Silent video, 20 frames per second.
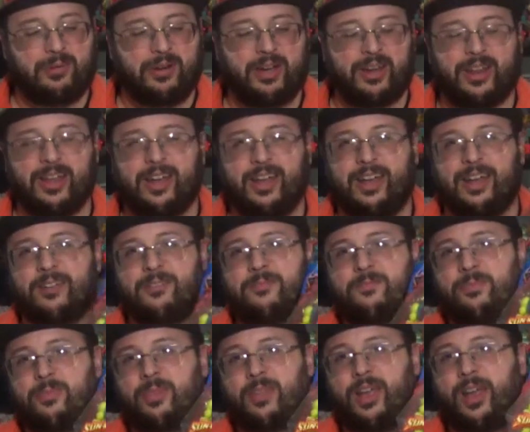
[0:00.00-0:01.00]
but I
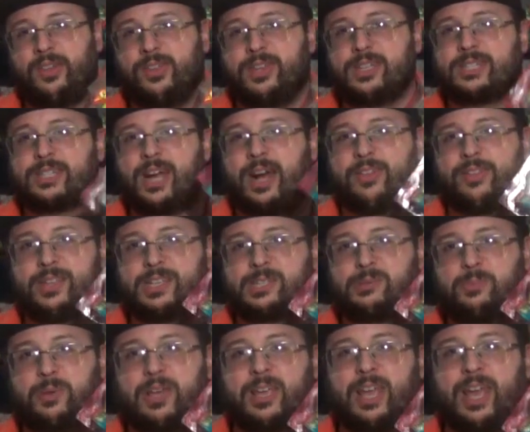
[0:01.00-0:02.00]
at least got this
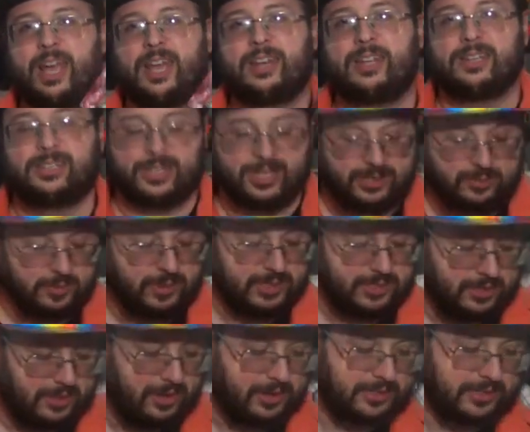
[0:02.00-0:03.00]
Pighead because this
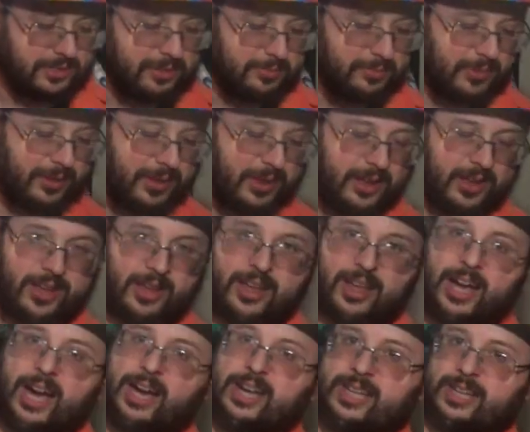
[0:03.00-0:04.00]
one's awesome.
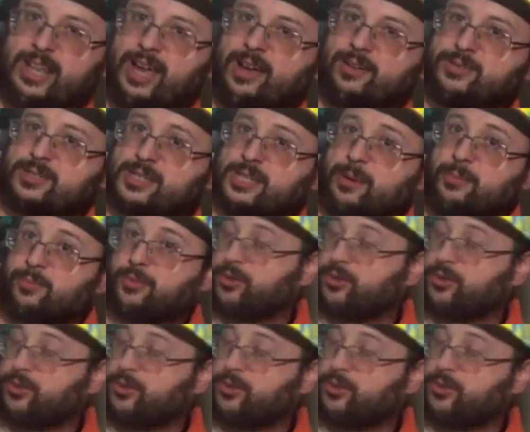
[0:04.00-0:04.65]
I need to have some